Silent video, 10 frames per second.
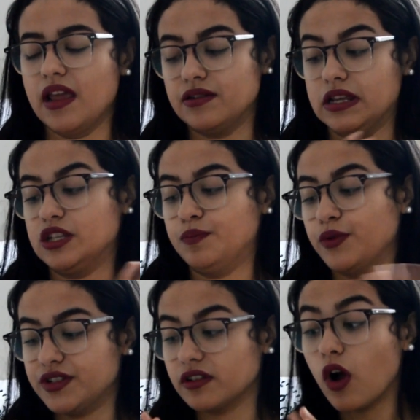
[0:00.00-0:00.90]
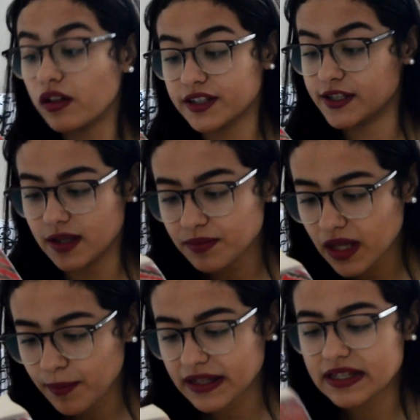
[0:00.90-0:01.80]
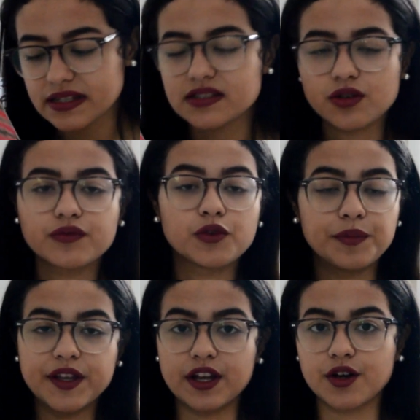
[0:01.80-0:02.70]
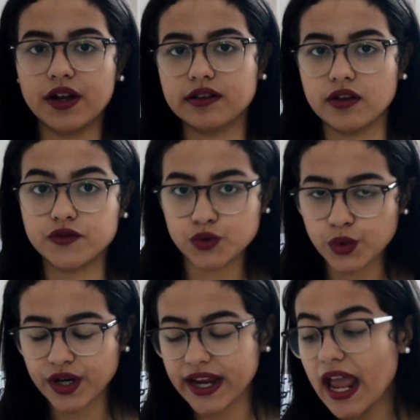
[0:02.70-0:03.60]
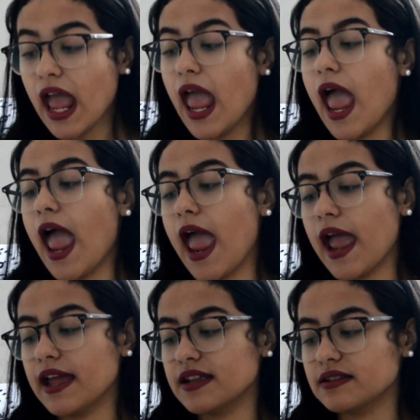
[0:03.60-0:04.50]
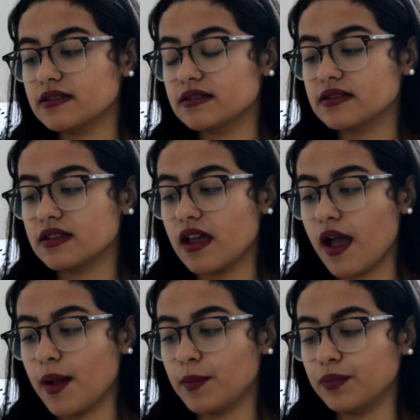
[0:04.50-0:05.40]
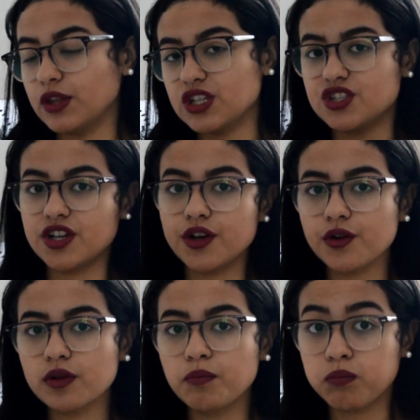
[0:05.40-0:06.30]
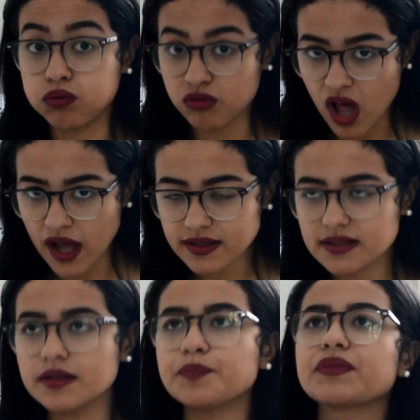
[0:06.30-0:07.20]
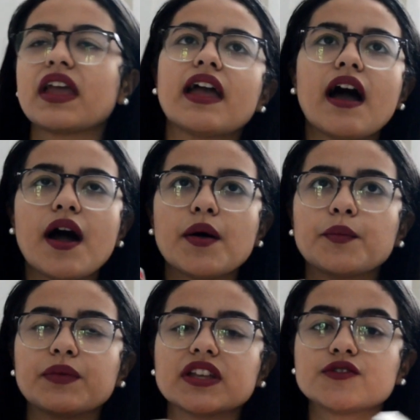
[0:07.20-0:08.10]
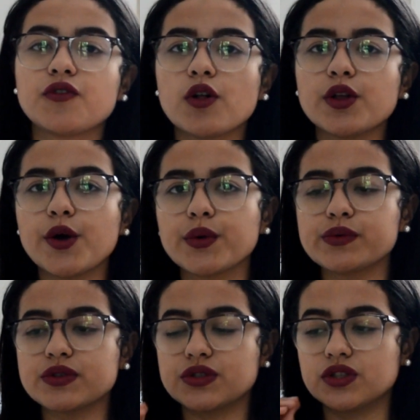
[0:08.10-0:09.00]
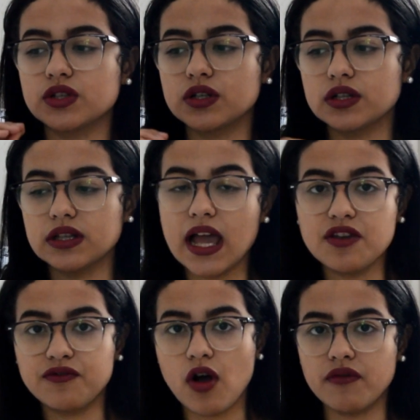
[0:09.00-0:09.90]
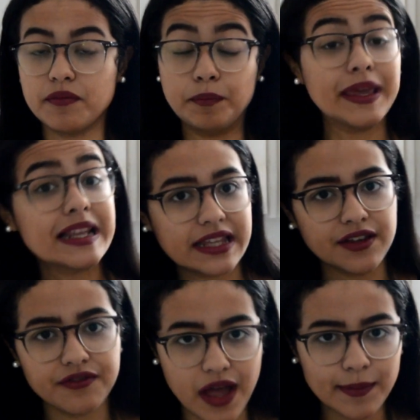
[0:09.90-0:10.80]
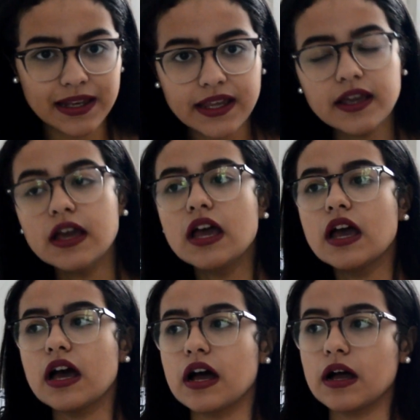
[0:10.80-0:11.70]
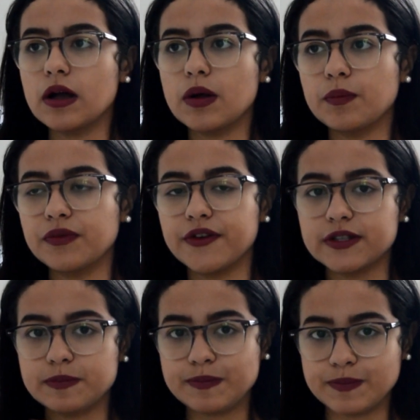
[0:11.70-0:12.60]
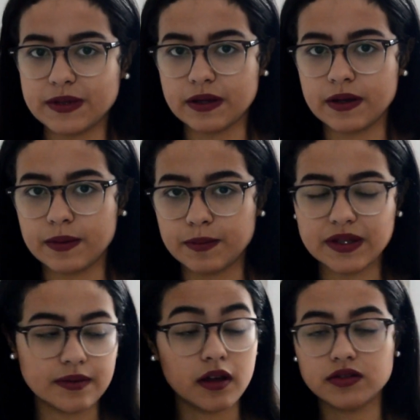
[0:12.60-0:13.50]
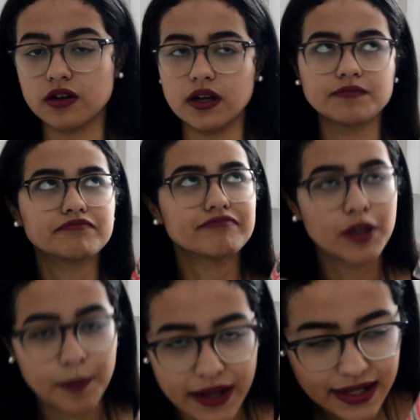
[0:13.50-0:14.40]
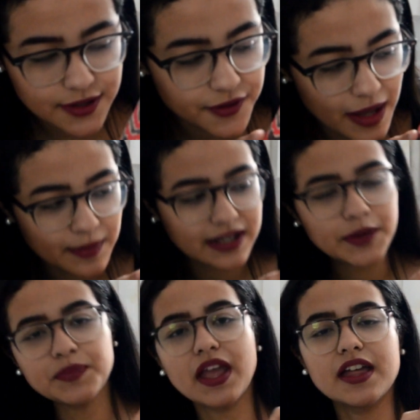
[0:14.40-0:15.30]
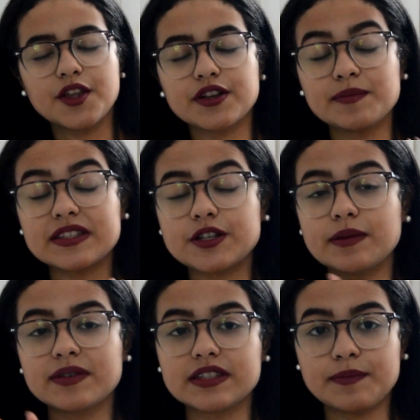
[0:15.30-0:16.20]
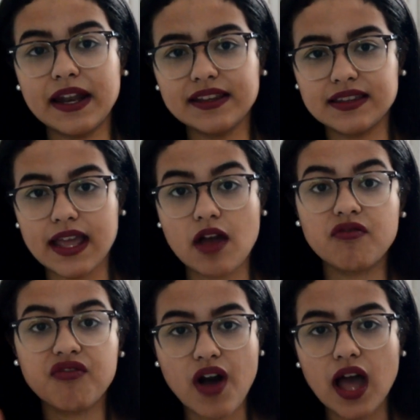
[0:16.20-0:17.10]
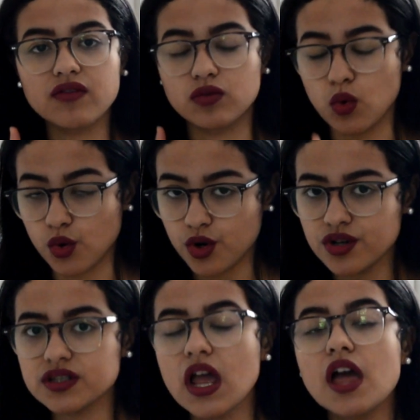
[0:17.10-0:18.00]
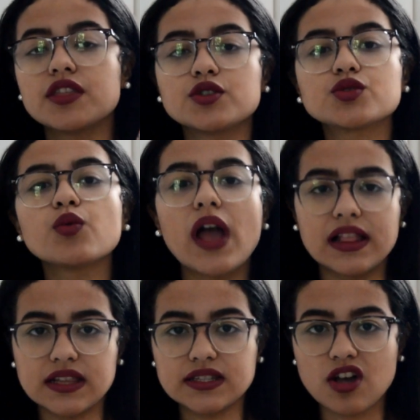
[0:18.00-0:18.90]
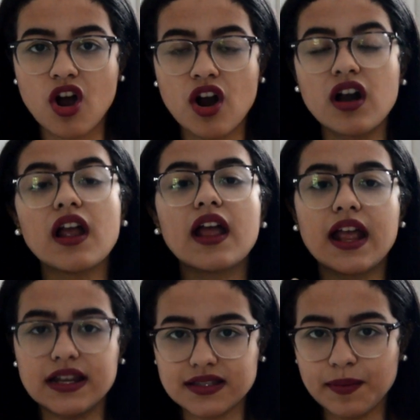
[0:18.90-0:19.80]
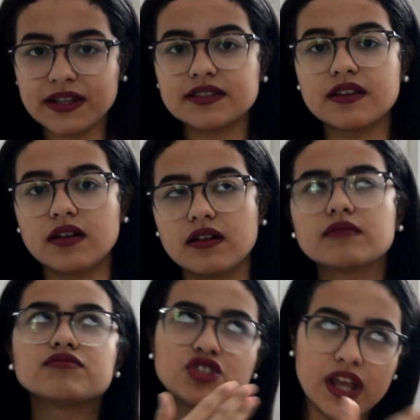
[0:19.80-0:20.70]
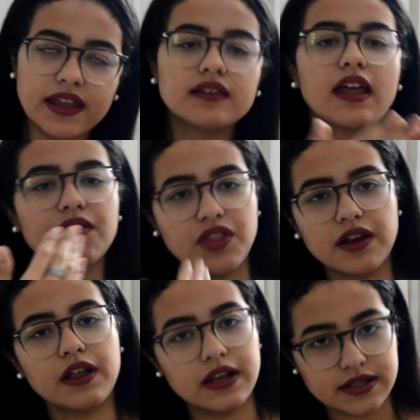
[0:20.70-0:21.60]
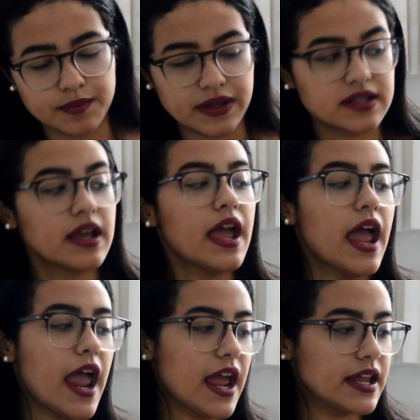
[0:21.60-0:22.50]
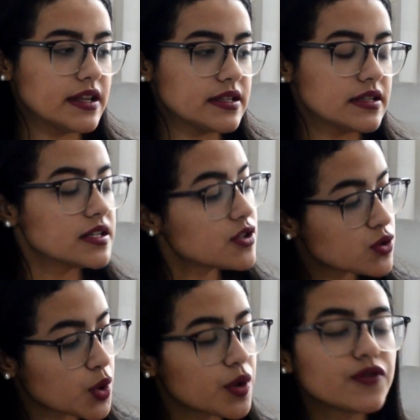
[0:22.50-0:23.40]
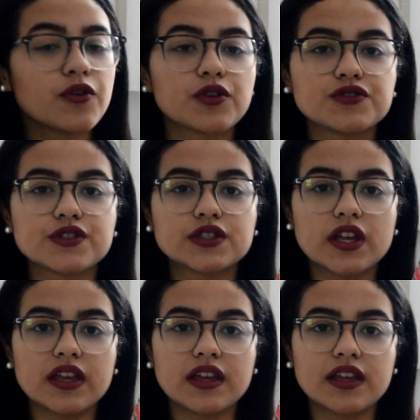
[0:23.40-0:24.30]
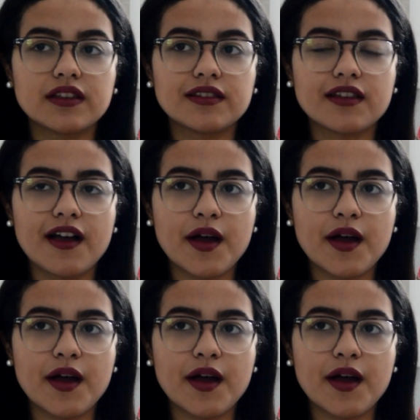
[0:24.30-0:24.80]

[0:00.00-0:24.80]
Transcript: each person calls it something, but it is known for being a great love story. And the general plot, it follows the life of a Bingley family. There's the Bennet family. There is Mr. and Mrs. Bennet and they have 5 daughters. The 2 eldest are Elizabeth, Jane, and then Elizabeth. And this story focuses in